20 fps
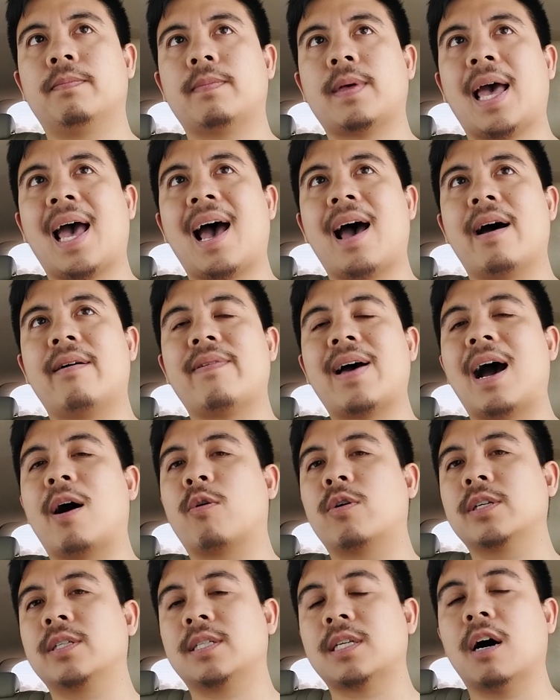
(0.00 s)
have
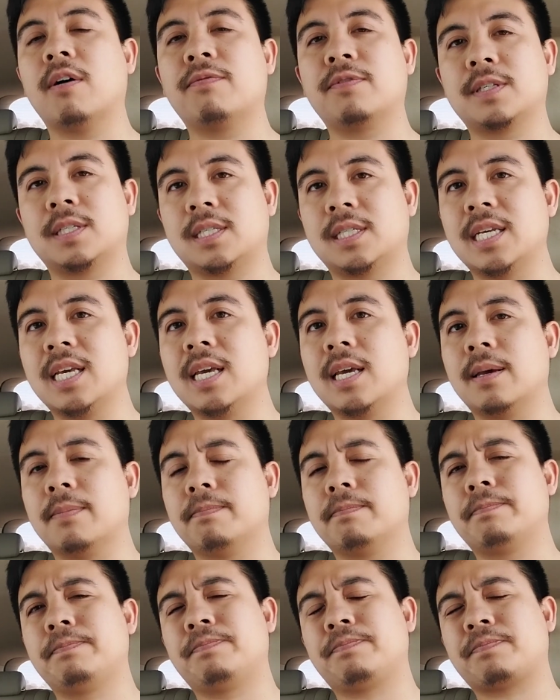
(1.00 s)
our
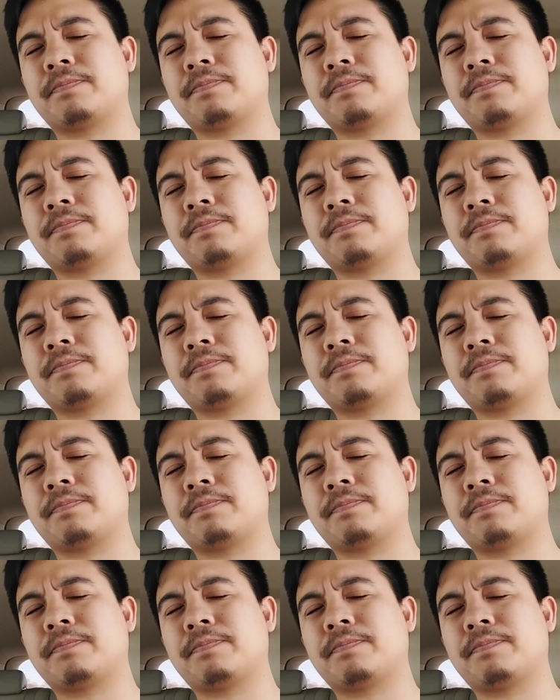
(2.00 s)
self-esteem